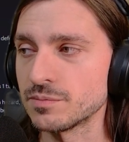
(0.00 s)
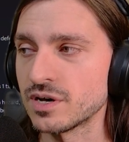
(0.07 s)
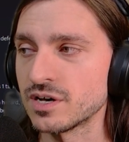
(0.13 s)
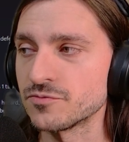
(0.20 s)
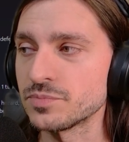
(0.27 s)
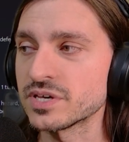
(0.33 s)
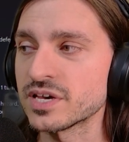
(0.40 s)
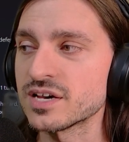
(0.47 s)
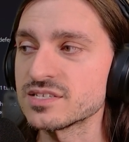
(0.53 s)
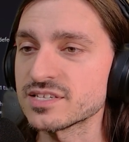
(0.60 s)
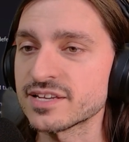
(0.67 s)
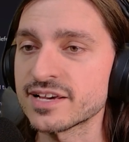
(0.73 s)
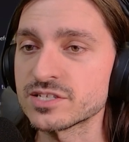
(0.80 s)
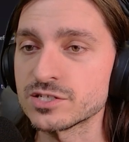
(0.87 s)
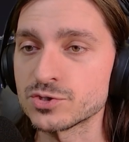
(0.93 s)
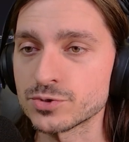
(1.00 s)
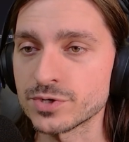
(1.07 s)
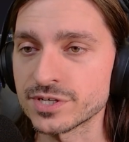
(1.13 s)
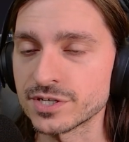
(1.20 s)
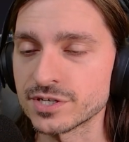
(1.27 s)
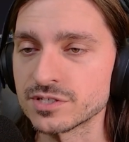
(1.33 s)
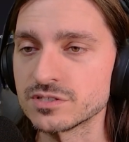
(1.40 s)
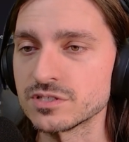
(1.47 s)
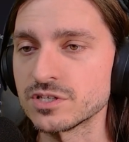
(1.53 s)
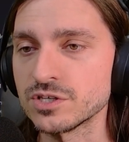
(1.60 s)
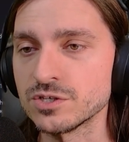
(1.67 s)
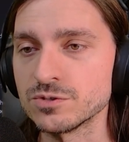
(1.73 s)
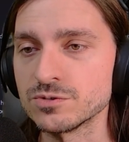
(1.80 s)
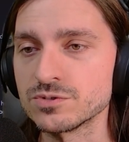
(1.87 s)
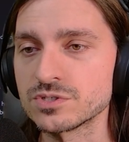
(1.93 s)
above because it has a trigger to
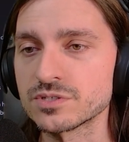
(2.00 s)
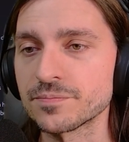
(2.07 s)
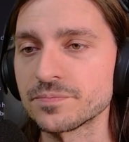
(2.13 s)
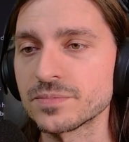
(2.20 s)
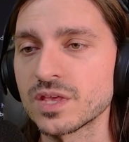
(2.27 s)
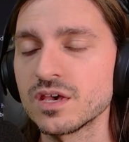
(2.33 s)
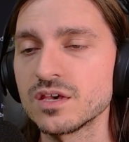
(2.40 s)
use.